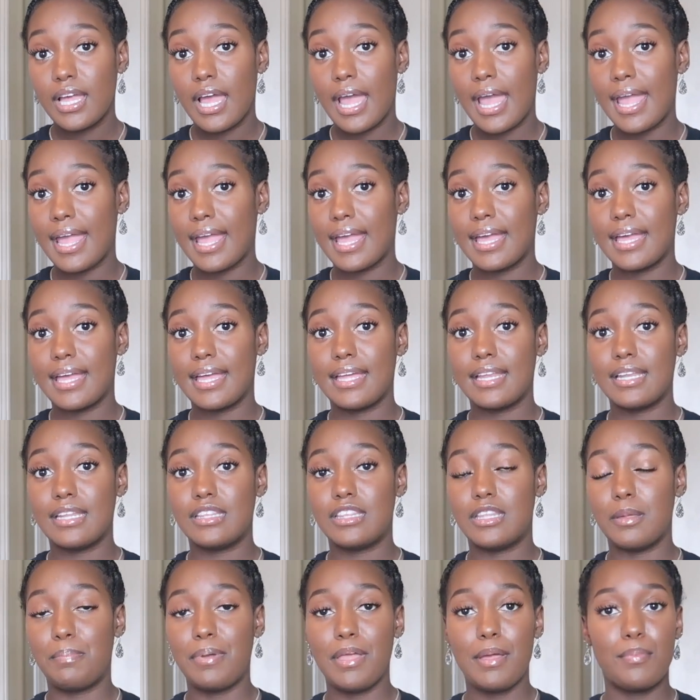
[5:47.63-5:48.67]

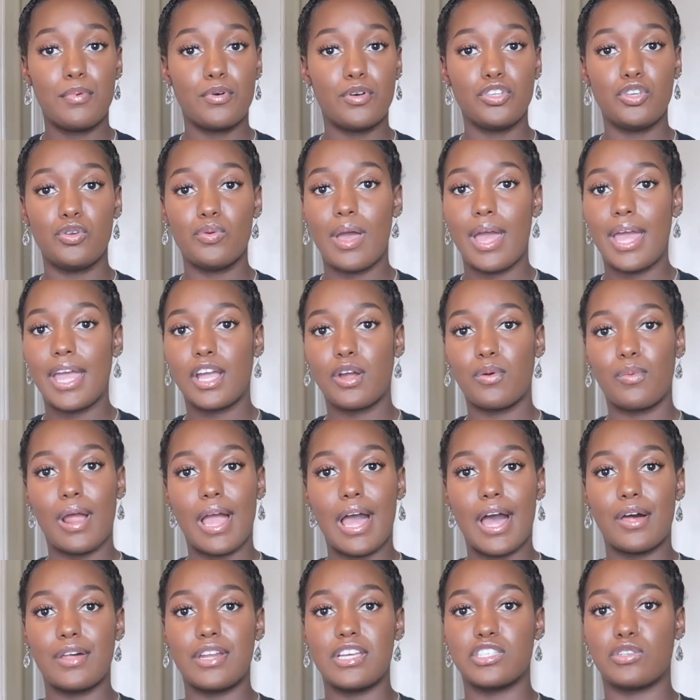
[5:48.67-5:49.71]
and the people you hang
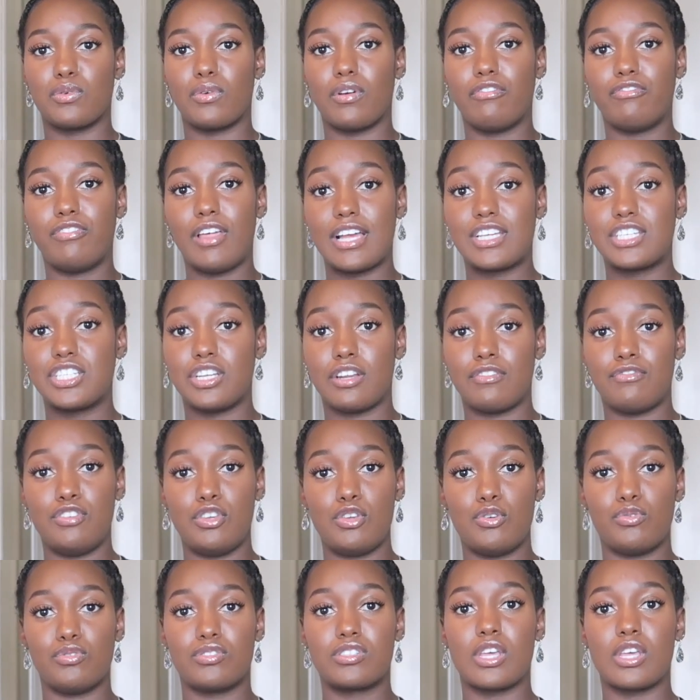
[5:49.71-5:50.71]
around is a reflection of you.